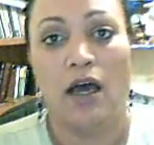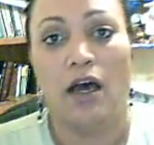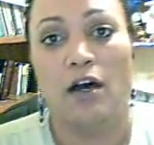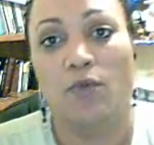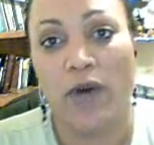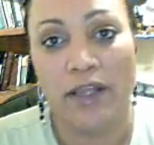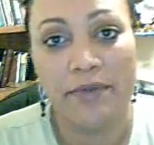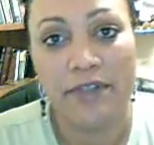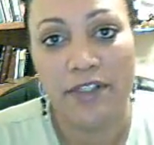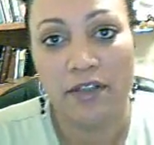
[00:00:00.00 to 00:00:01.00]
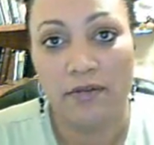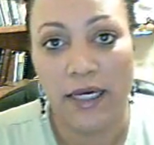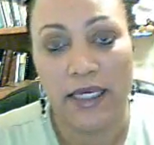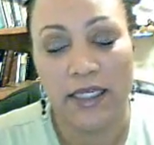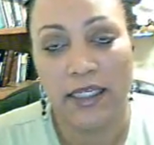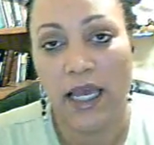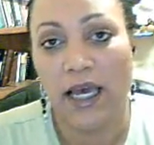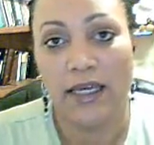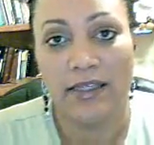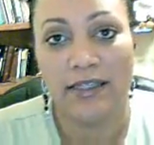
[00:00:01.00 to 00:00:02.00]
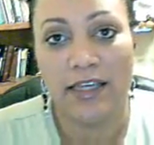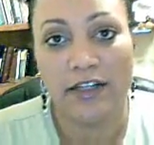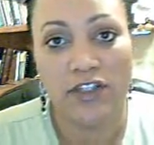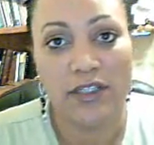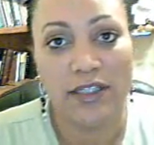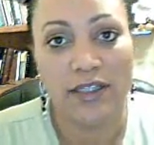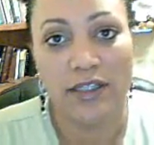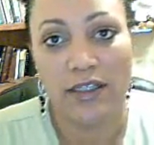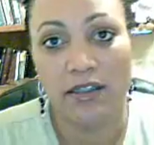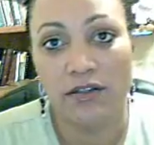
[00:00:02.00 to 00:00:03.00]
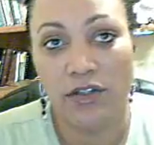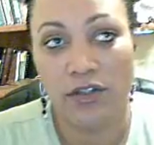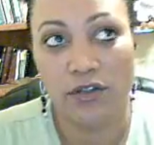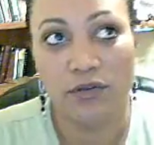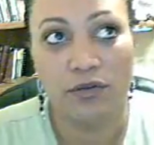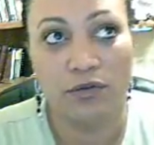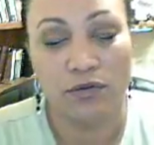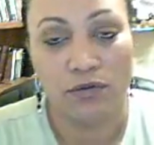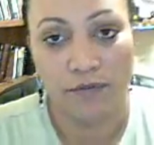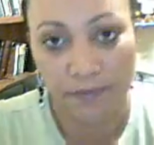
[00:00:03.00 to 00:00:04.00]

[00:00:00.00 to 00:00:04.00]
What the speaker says: While it was still wet, I sectioned it into